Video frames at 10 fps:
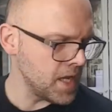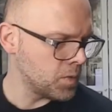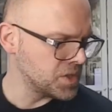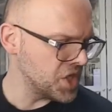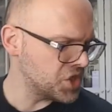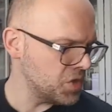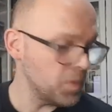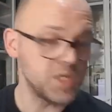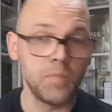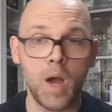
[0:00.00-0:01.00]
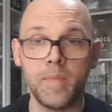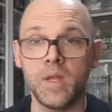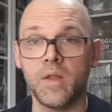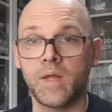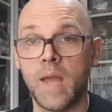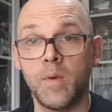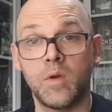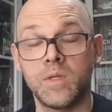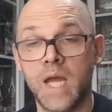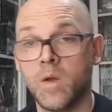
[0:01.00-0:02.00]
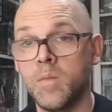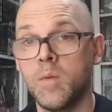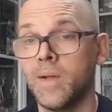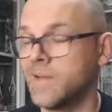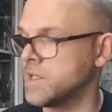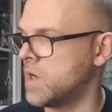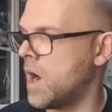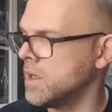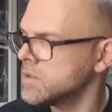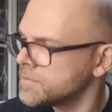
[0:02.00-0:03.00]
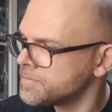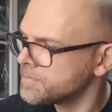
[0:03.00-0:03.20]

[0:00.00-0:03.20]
Inquisition, which might be another game I could take with me on my desert island.